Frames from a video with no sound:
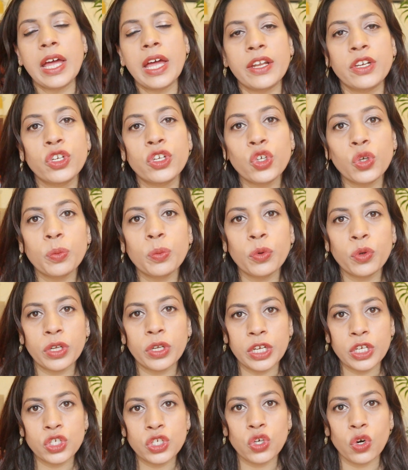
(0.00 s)
and new moon
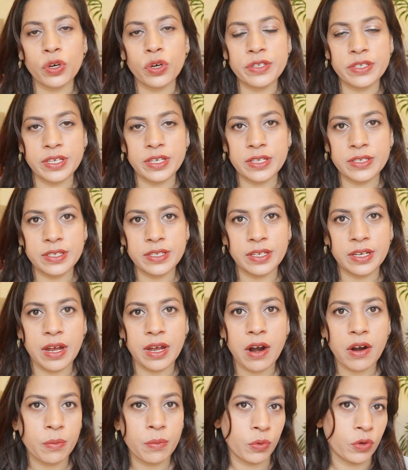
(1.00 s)
in Taurus is in a
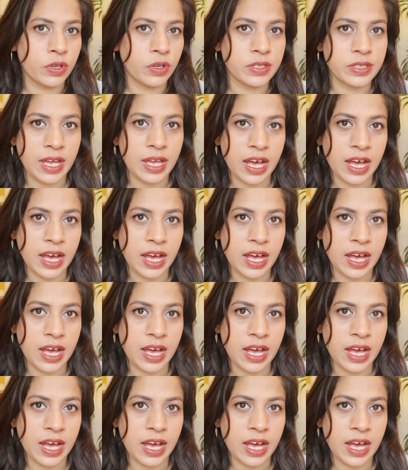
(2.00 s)
harmonious